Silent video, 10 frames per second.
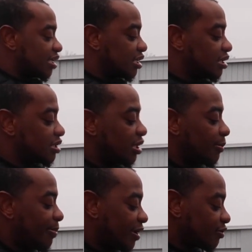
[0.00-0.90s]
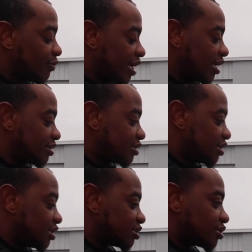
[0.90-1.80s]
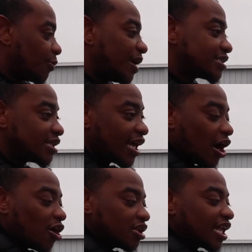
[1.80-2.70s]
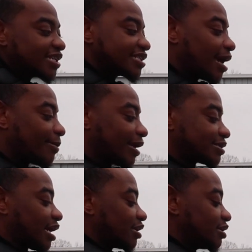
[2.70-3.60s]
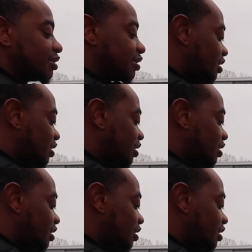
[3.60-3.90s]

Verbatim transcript: the, the better wing. So basically they all look like Scat Packs kind of.